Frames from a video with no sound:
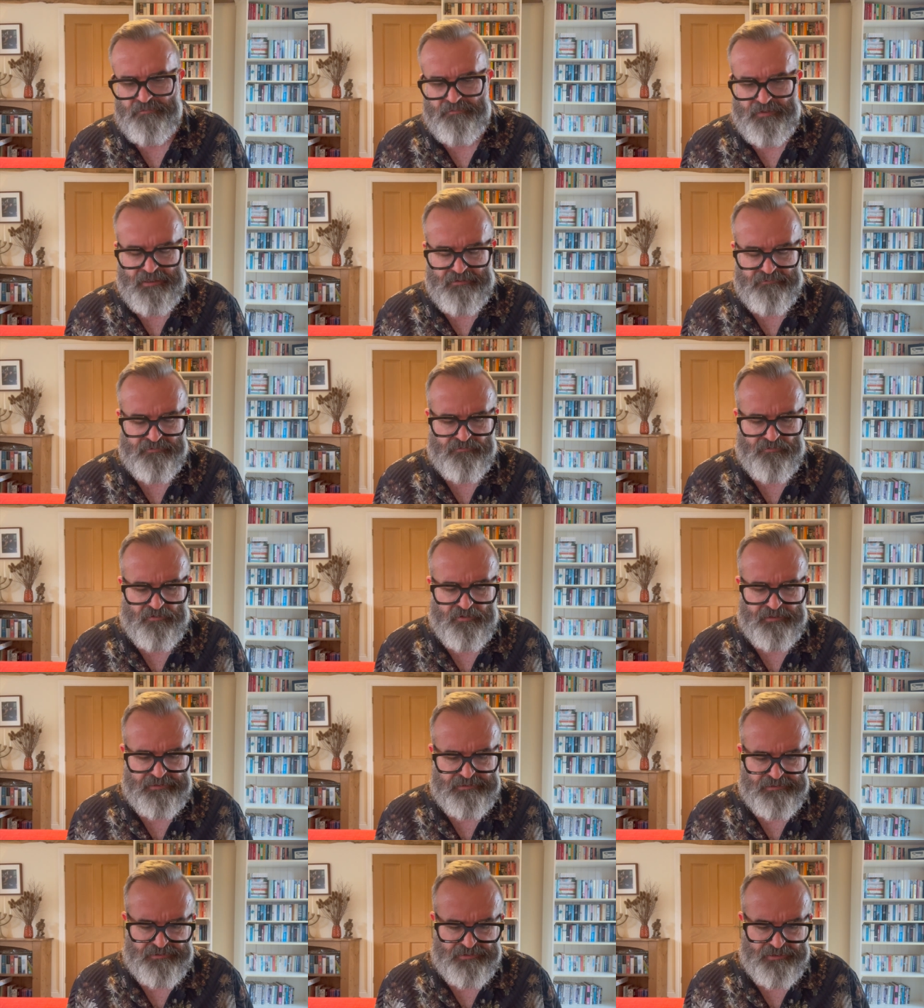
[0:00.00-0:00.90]
perhaps
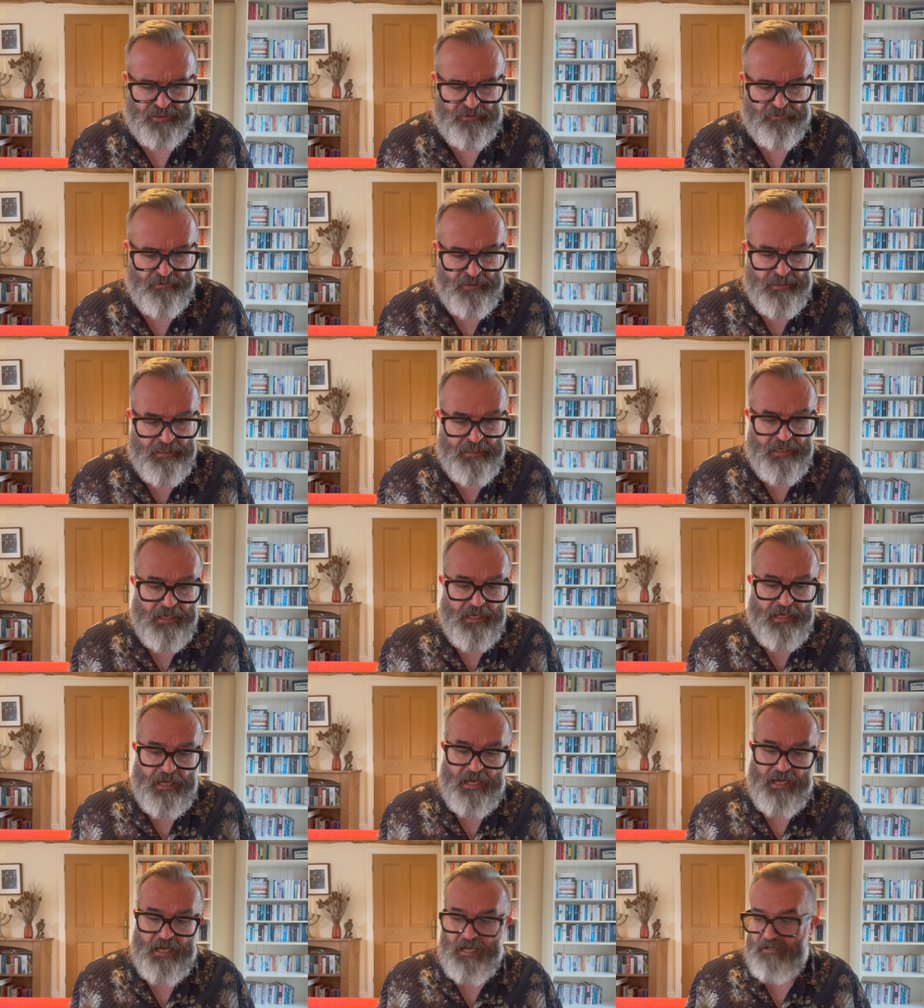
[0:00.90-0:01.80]
rightly so.
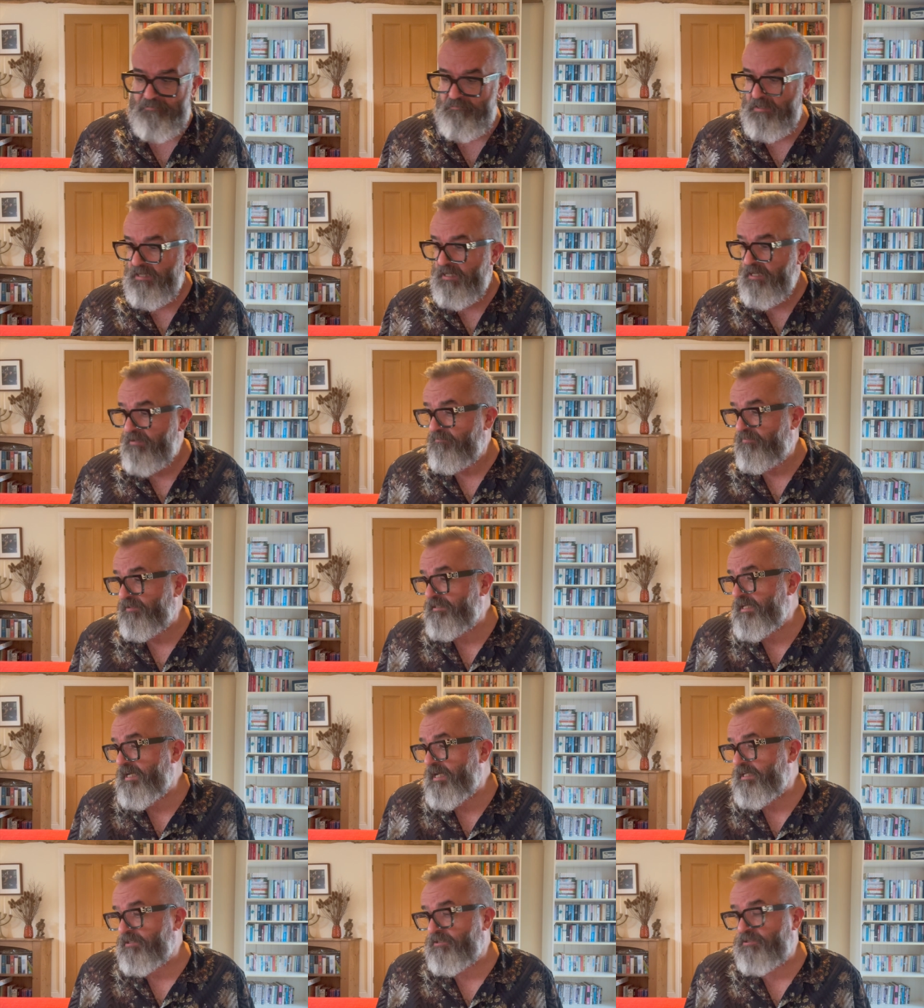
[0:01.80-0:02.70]
But yeah,